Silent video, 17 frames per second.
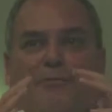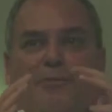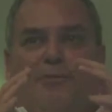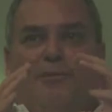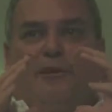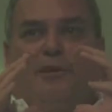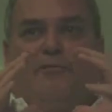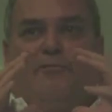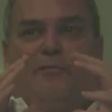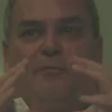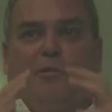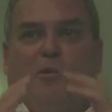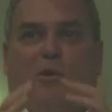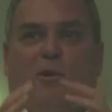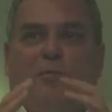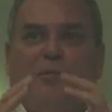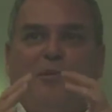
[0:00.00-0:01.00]
of
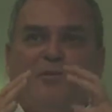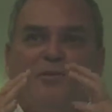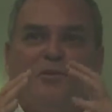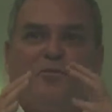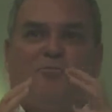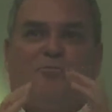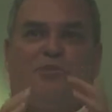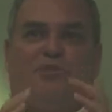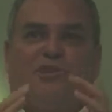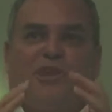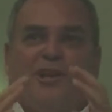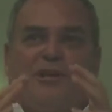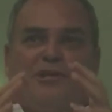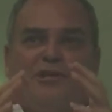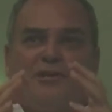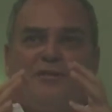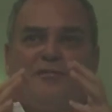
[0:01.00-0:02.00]
appointments you've
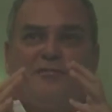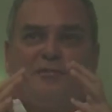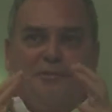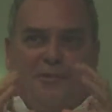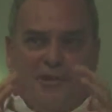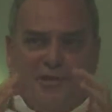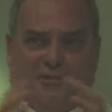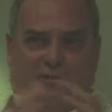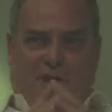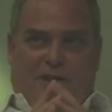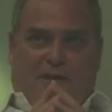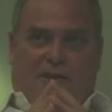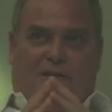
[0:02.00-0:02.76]
projected for each month.